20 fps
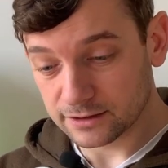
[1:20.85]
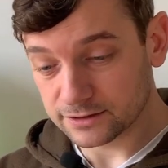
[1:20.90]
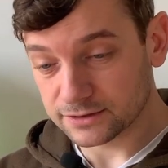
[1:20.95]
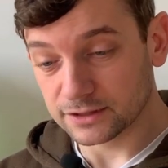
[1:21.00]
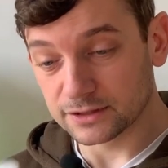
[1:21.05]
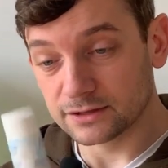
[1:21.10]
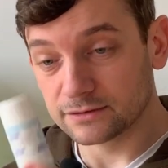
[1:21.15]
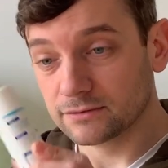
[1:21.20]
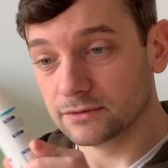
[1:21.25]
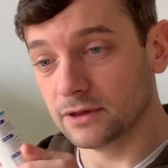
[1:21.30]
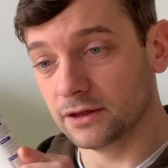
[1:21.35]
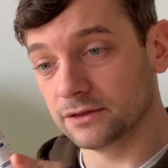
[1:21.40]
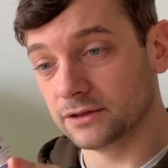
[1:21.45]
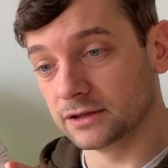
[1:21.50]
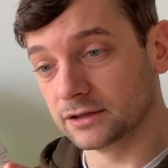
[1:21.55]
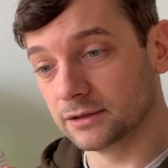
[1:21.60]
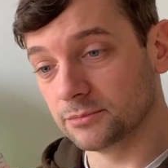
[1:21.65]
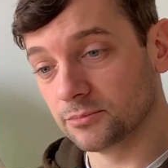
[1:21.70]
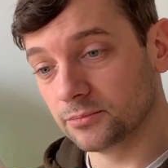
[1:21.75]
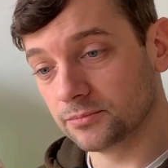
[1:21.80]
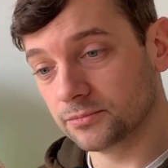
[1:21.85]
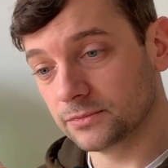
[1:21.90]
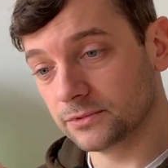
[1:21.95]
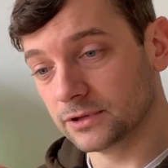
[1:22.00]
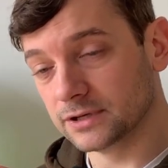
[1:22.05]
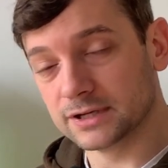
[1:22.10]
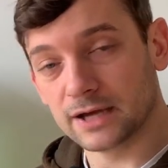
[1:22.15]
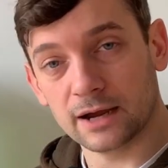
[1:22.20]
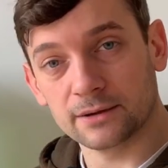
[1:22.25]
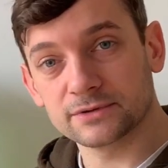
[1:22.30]
So I think
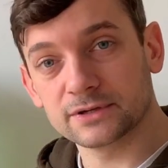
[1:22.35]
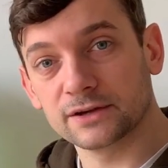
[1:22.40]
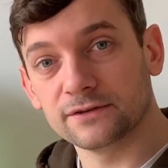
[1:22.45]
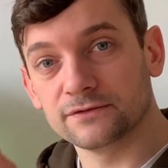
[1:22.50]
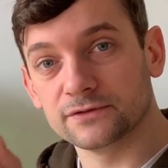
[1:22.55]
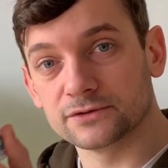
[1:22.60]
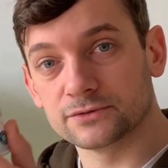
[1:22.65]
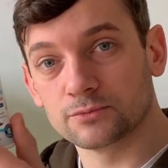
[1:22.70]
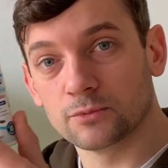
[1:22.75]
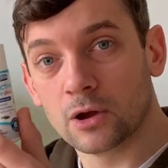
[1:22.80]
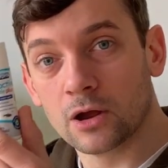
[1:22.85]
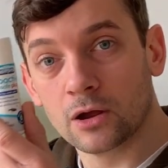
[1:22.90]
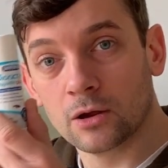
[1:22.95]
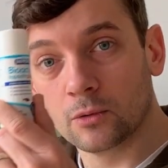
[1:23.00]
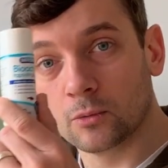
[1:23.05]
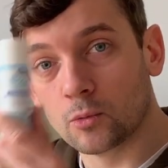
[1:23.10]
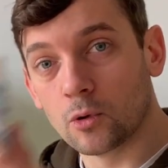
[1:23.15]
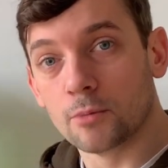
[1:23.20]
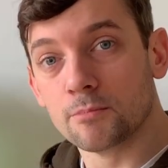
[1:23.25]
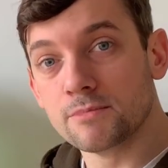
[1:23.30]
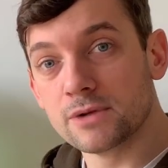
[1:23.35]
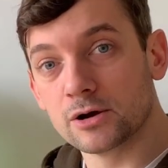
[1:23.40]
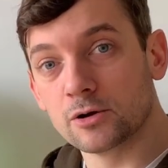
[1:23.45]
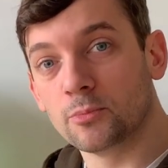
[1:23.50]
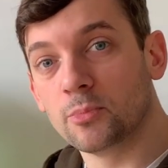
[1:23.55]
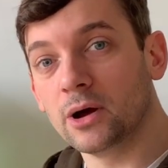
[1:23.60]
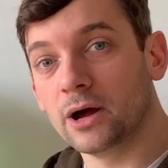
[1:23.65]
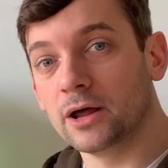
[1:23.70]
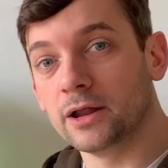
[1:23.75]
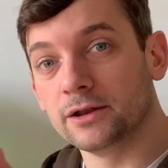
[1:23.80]
the Tap Safe is 1 ml
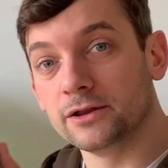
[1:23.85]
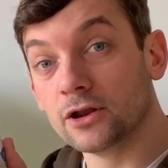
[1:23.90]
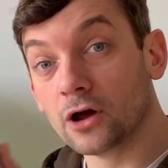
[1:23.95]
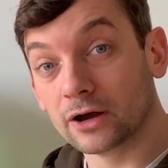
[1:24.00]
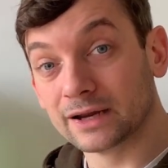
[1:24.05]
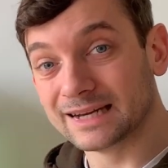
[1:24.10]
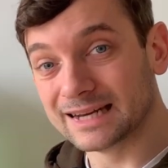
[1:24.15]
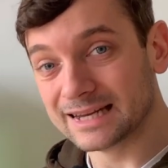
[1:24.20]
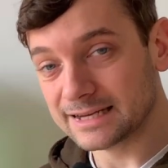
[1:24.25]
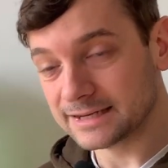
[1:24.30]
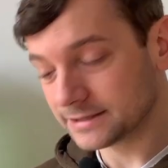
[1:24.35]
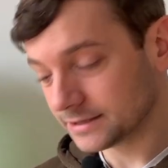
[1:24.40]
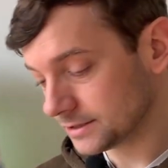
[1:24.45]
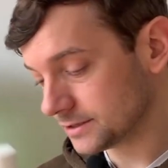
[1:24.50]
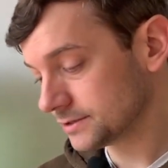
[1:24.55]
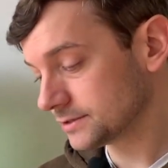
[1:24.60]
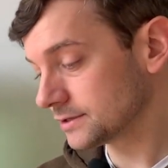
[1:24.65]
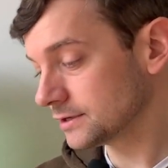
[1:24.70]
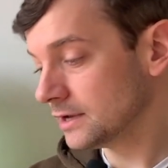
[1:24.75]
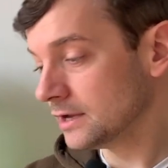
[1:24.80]
per 9 litres.